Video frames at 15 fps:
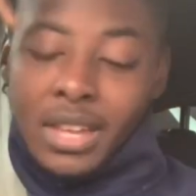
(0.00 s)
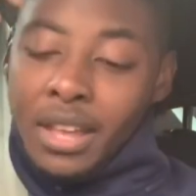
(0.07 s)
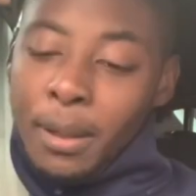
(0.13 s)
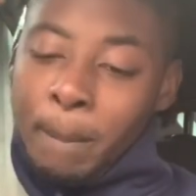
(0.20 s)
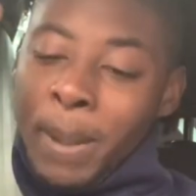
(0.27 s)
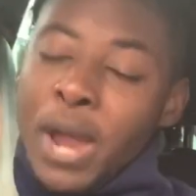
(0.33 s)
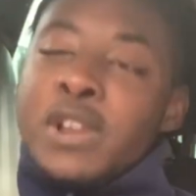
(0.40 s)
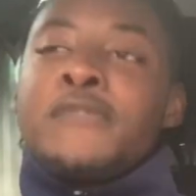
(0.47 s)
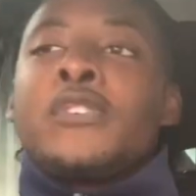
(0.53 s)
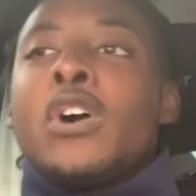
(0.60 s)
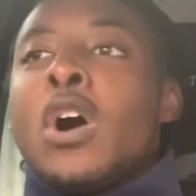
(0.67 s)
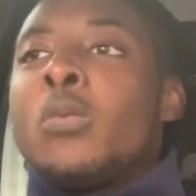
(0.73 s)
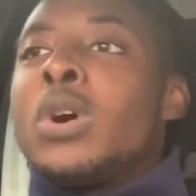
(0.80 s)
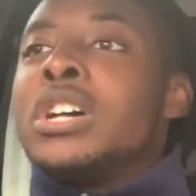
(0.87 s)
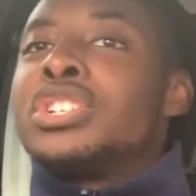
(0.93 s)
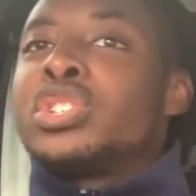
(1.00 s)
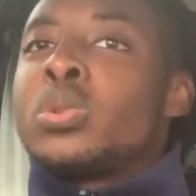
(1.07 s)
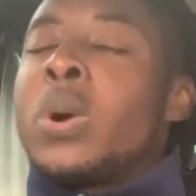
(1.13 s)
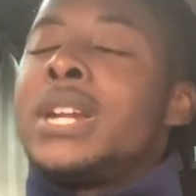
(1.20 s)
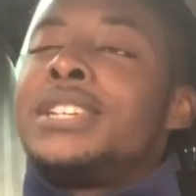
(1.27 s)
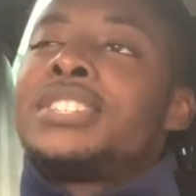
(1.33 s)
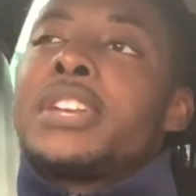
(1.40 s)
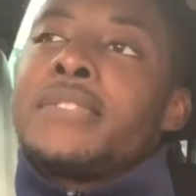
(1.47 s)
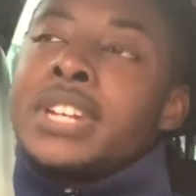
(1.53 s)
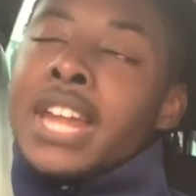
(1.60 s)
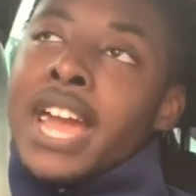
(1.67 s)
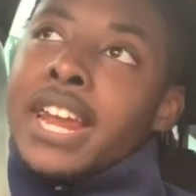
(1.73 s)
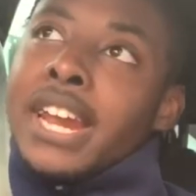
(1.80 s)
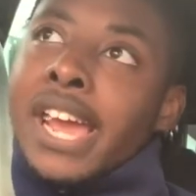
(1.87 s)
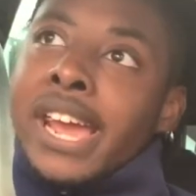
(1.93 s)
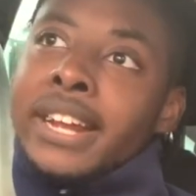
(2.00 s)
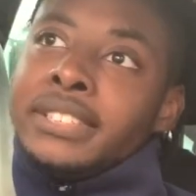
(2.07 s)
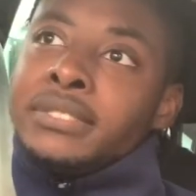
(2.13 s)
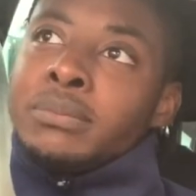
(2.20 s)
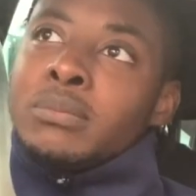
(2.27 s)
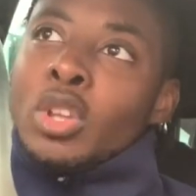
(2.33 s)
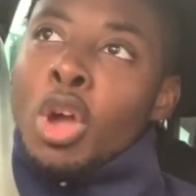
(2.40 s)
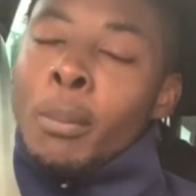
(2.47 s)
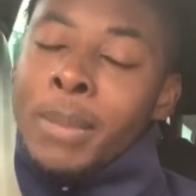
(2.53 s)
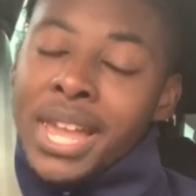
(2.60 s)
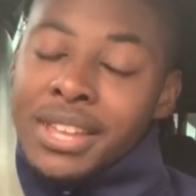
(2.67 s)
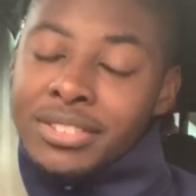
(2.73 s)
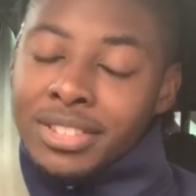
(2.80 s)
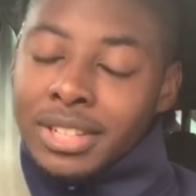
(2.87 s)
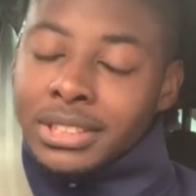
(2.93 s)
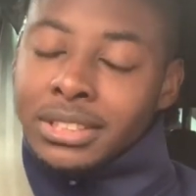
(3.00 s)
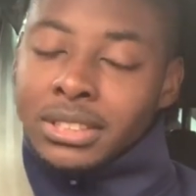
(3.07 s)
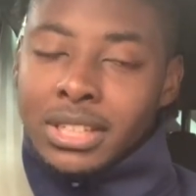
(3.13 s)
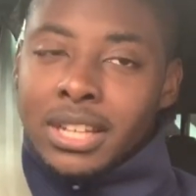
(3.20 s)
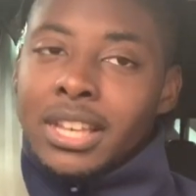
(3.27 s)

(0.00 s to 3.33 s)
Panel filter was $27.99. Amazing.